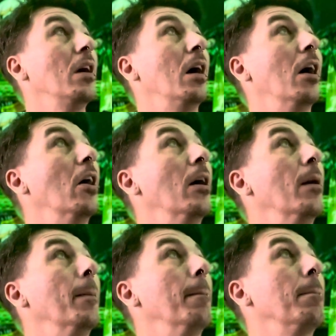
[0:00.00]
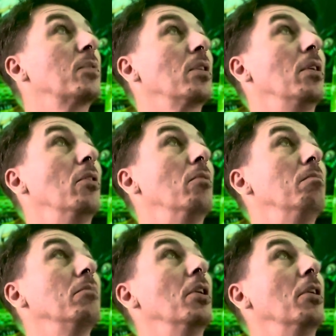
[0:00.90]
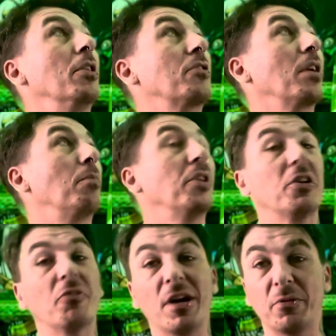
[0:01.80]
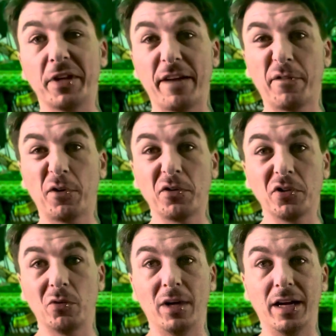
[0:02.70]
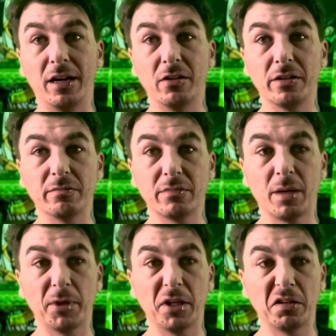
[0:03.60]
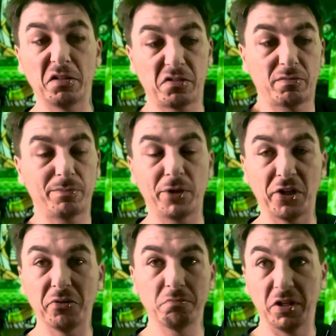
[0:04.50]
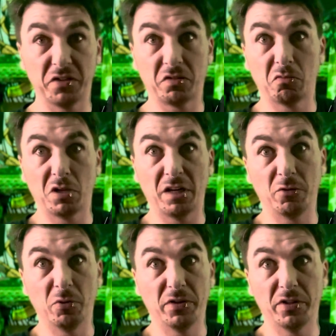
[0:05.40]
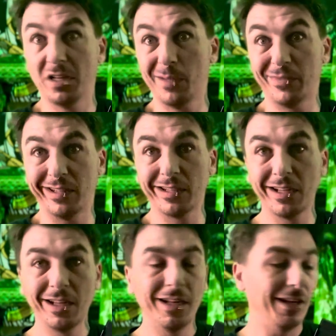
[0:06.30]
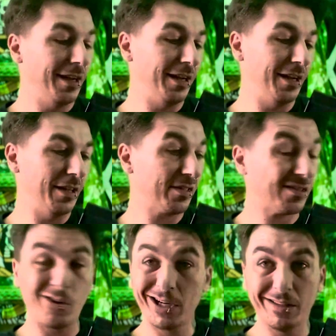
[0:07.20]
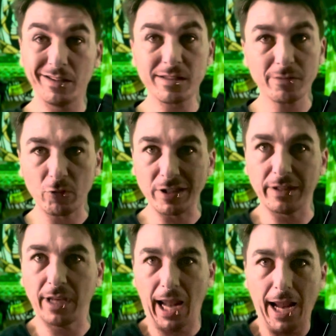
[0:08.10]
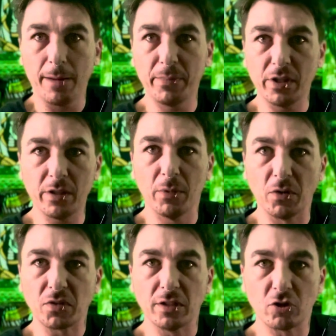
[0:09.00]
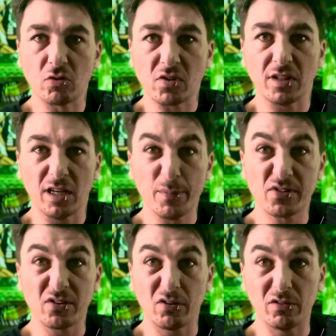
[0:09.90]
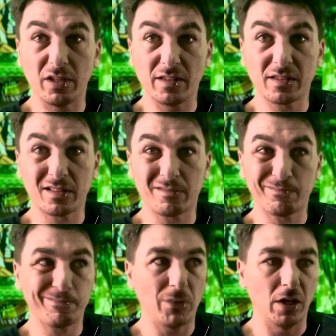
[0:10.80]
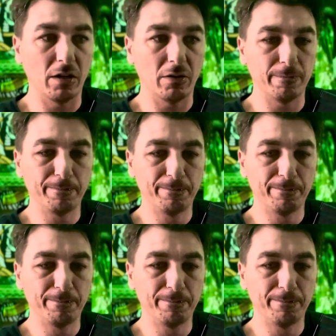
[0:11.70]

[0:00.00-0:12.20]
So, you know, I just kind of played around with that for a little while, and I mean, it's, you know, it's a rifle with an optic. Sorry, this really can't be the most interesting episode. It's, you know,